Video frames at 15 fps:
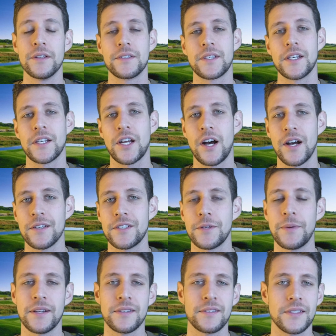it's going to cost you
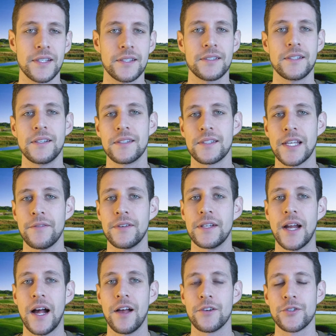about $60 to
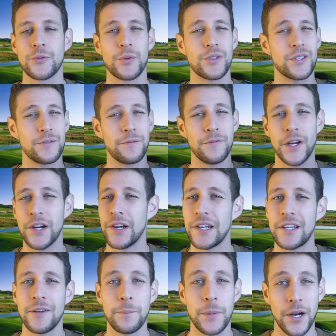$70, which is
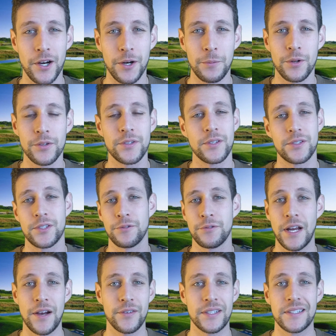very comparable to
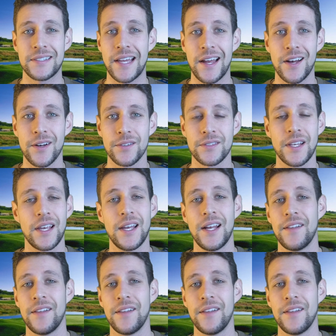surrounding towns.